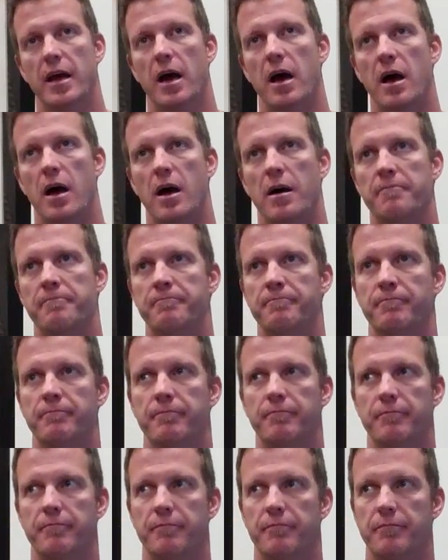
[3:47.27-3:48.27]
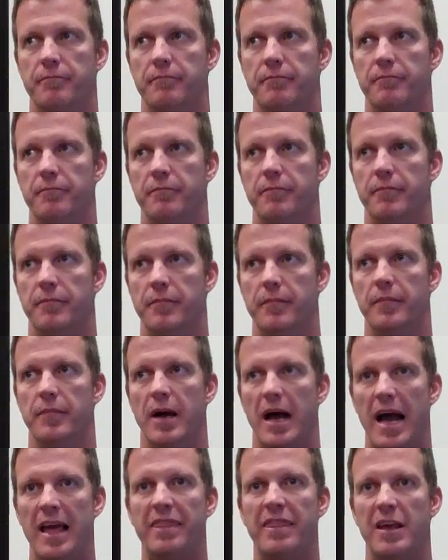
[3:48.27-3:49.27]

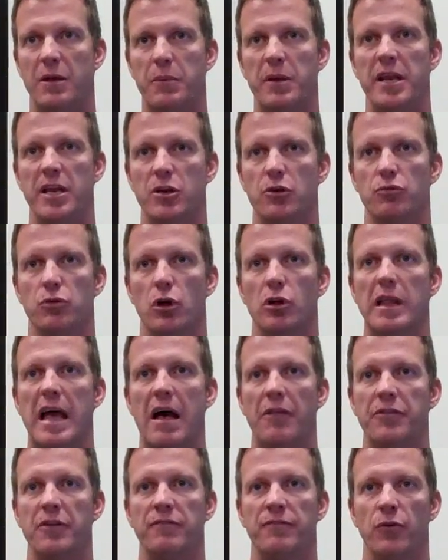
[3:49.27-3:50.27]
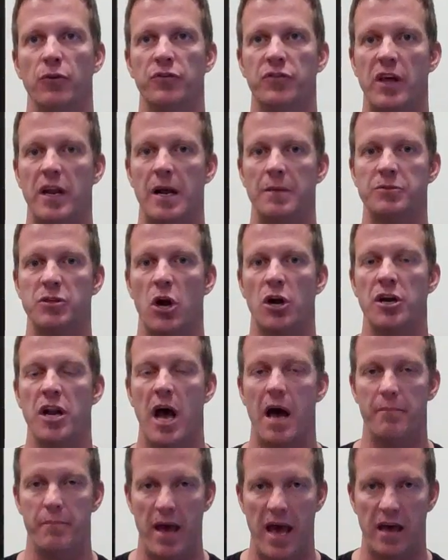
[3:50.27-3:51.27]
I think we need to rule out that full sit-ups are
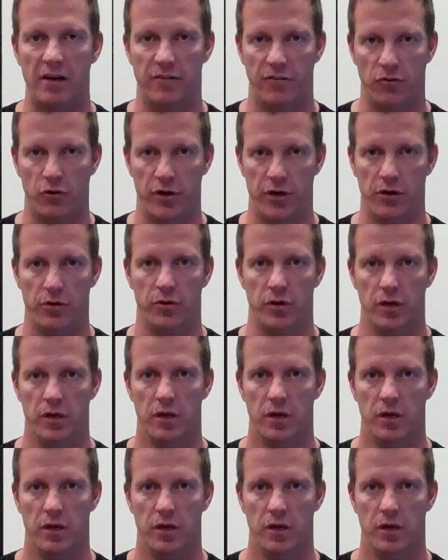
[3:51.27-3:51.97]
not bad for you.